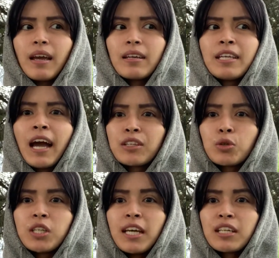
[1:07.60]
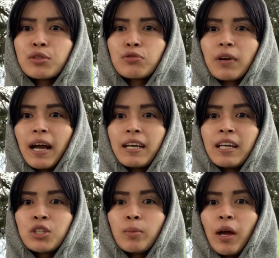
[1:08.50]
Yeah, so today's
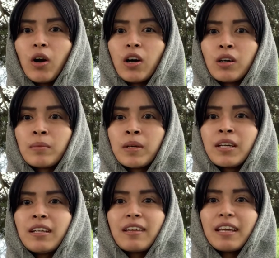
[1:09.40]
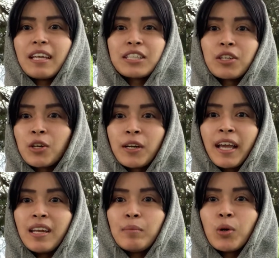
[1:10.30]
Friday, so my arm like isn't
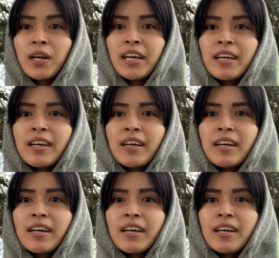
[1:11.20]
hurting anymore,